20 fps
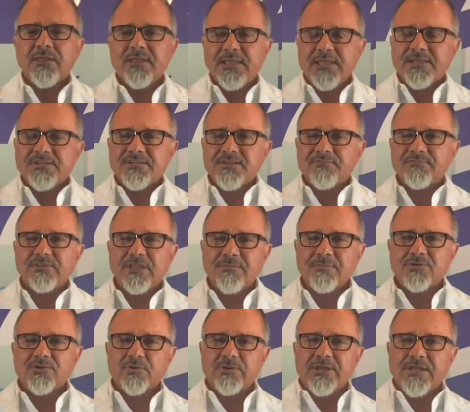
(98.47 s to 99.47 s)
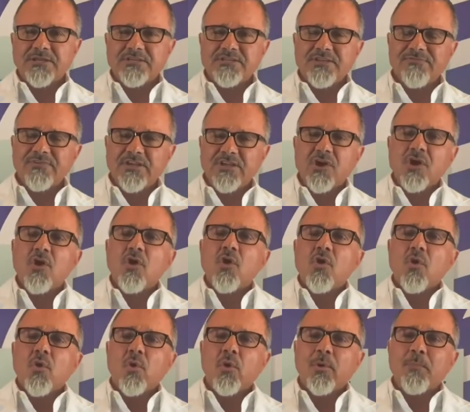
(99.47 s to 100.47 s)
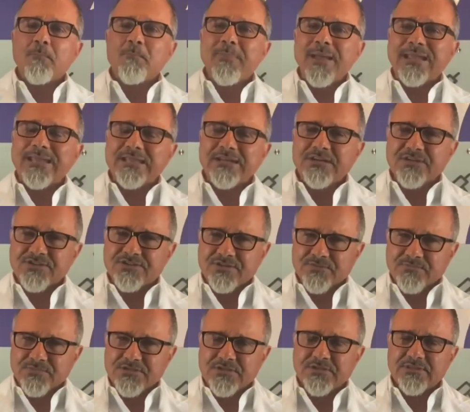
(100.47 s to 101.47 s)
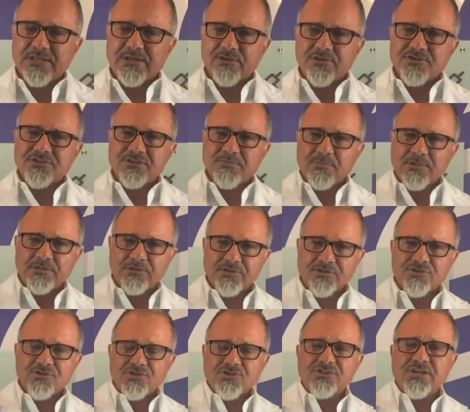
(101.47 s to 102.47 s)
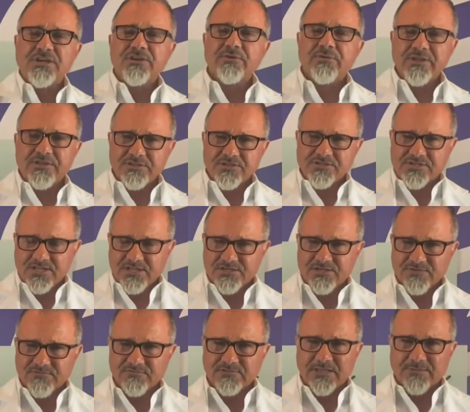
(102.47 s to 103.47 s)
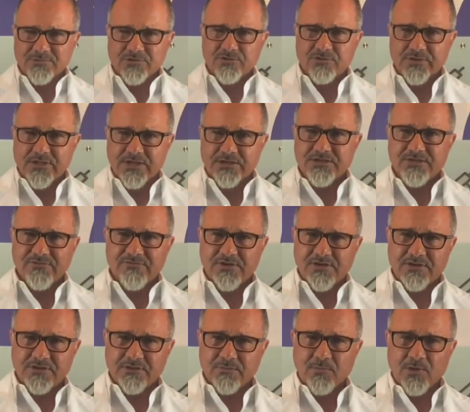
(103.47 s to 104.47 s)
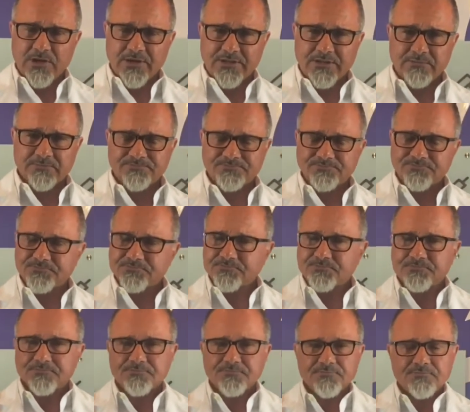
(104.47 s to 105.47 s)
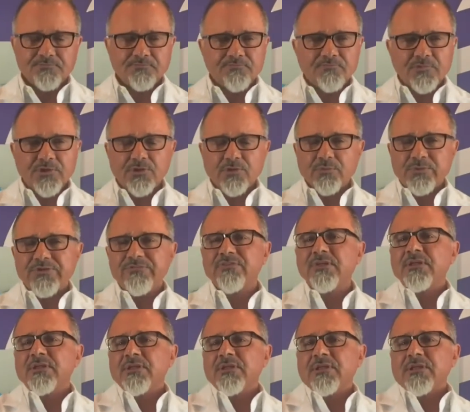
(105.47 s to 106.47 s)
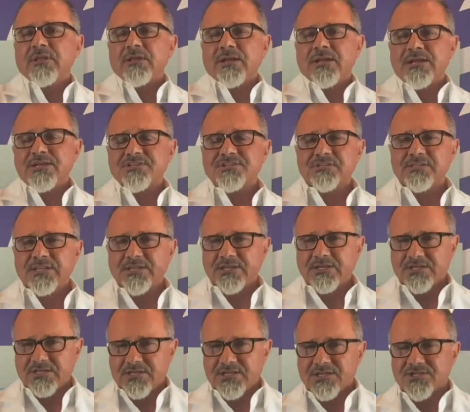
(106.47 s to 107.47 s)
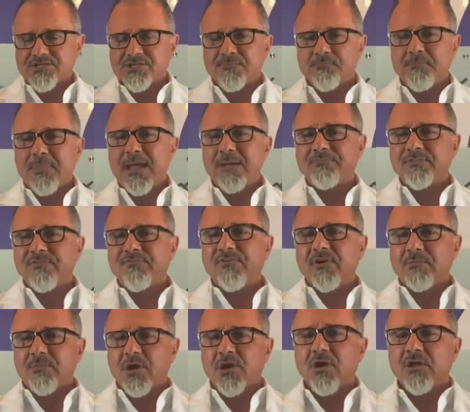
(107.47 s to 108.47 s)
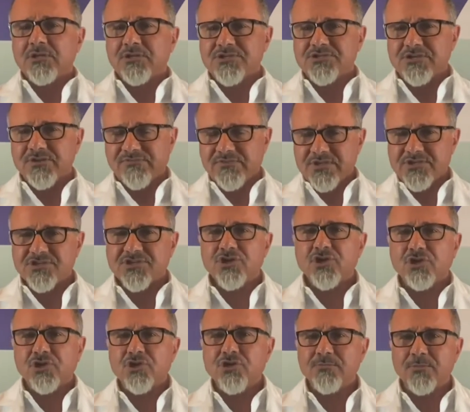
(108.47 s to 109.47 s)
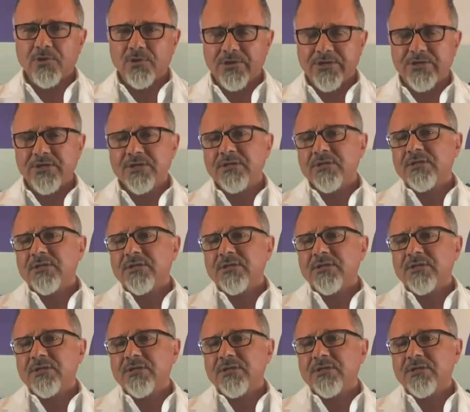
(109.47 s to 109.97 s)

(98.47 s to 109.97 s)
anti-inflammatory activity or mechanisms that are similar to generate this anti-inflammatory activity in the body, we've isolated each, mapped the pharmacology of each curcuminoid,